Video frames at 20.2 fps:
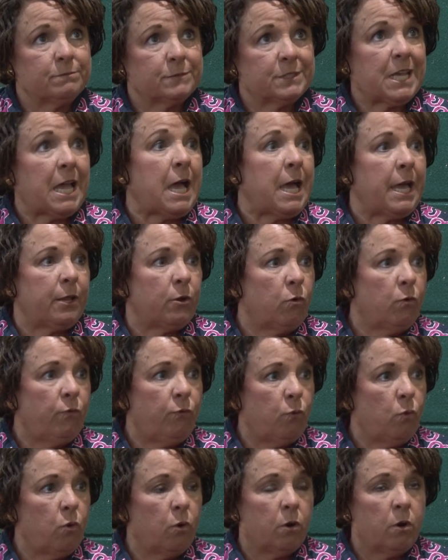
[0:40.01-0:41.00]
title
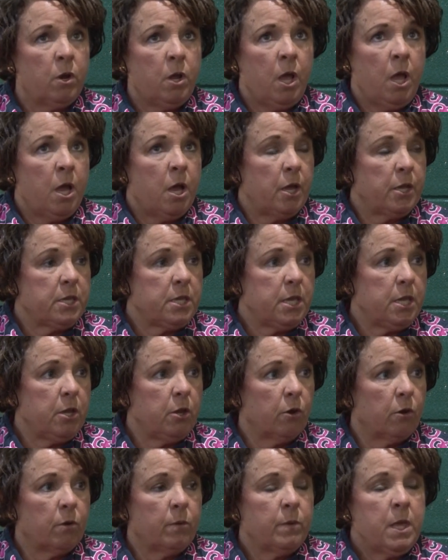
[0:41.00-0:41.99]
for a
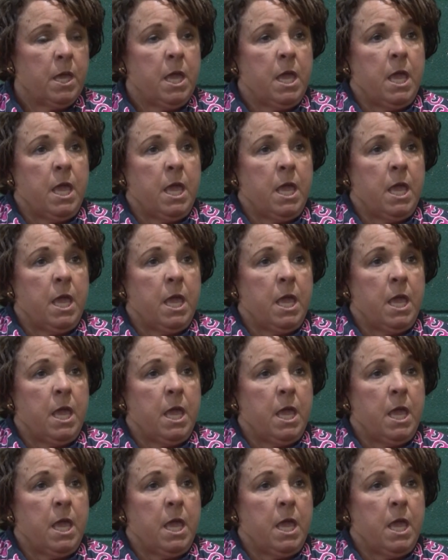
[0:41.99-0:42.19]
year.